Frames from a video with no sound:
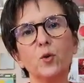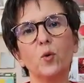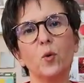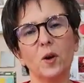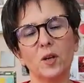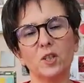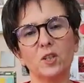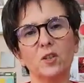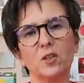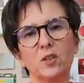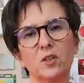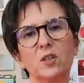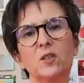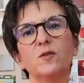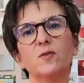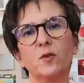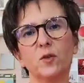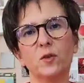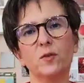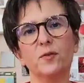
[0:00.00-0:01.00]
questions
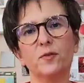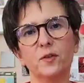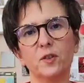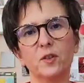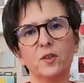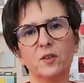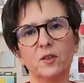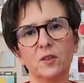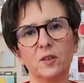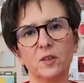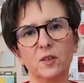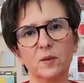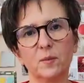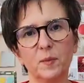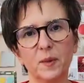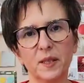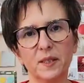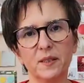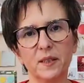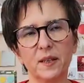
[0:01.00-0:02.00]
just for the first
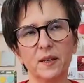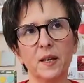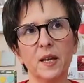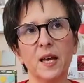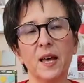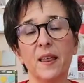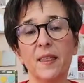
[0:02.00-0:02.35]
meeting.